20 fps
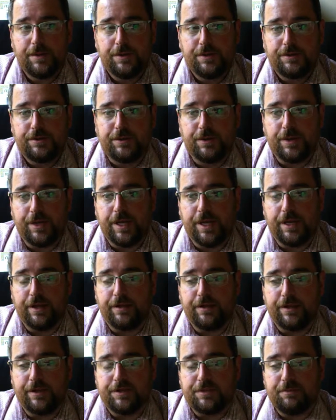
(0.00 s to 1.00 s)
So again,
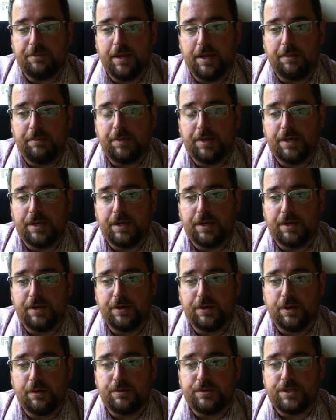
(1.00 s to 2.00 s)
this may be a
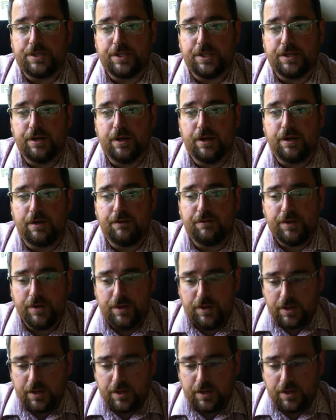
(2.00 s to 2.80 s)
notion of